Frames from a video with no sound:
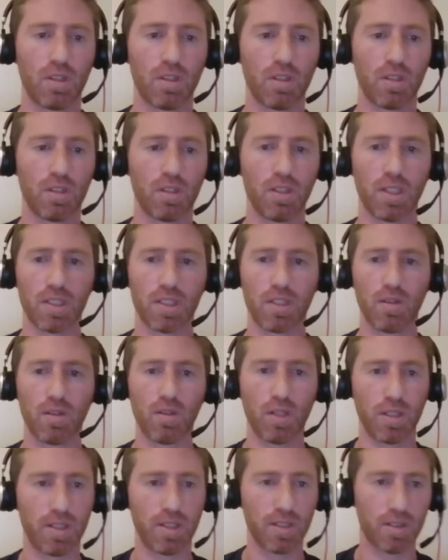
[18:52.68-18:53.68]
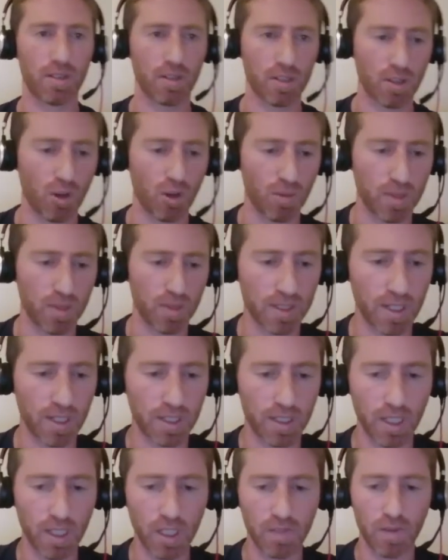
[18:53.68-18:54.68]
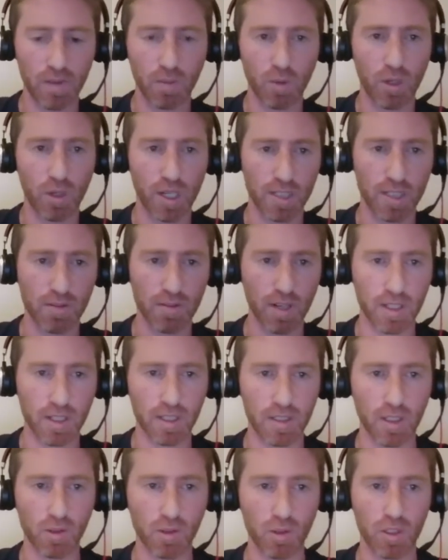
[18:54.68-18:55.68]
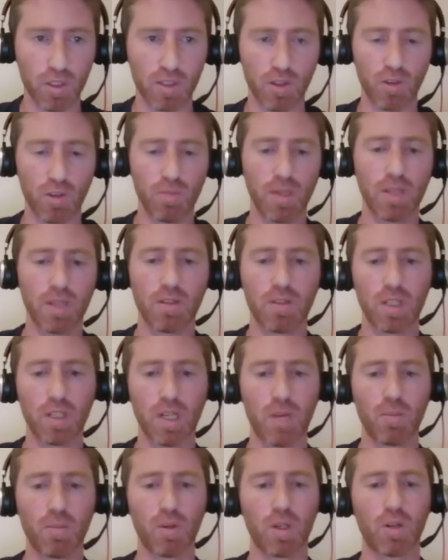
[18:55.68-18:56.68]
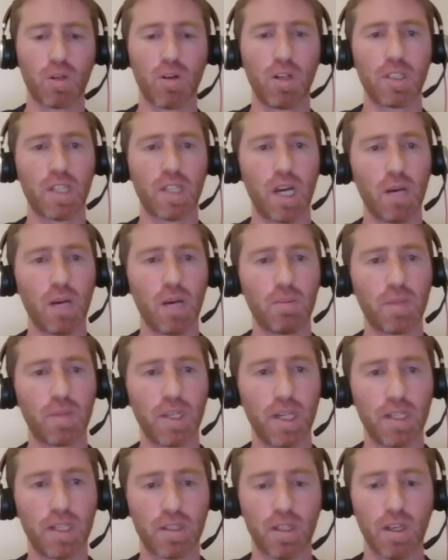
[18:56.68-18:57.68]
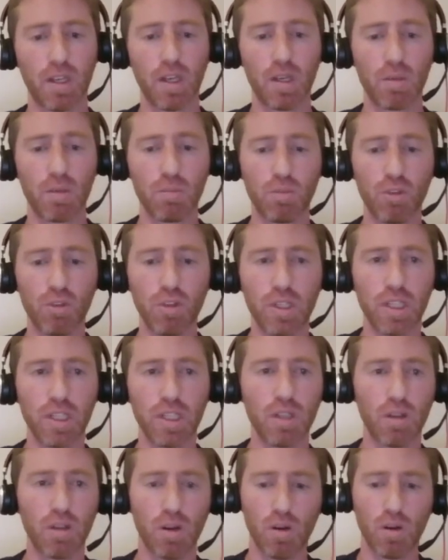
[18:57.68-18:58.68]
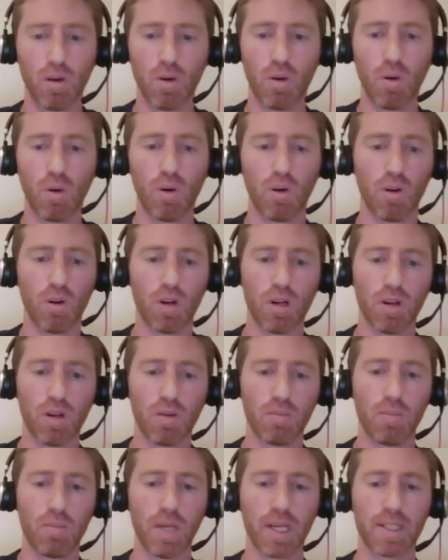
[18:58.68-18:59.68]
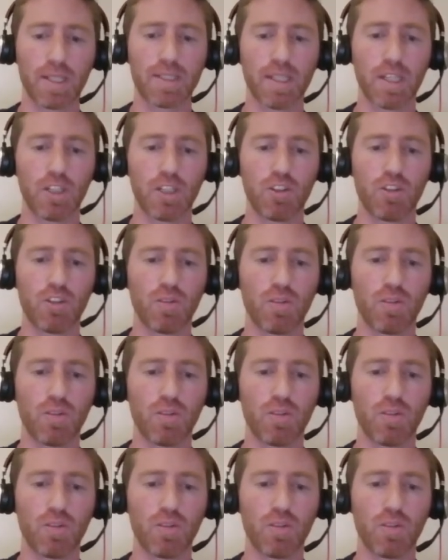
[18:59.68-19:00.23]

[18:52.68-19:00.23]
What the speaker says: Yes, only this scope inside the if. I'm going to extract it into its own method, and I'm going to call it update bre or backstage.